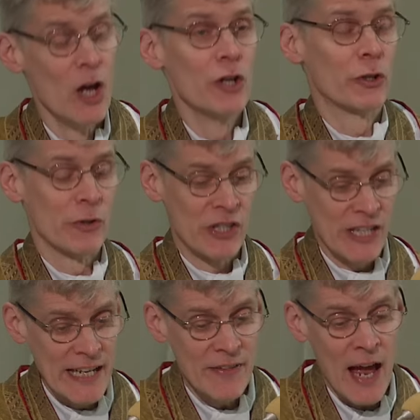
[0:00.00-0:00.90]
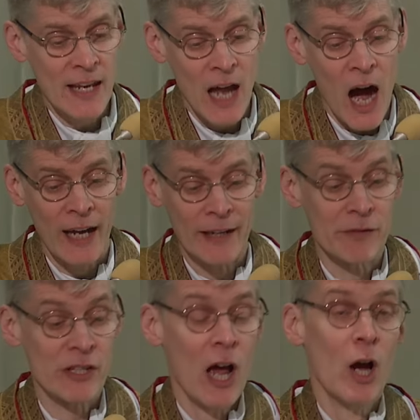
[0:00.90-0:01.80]
to see their
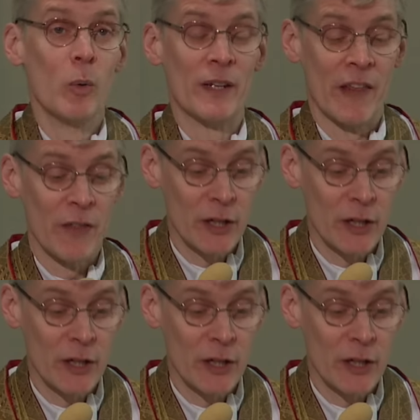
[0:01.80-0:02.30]
lives within the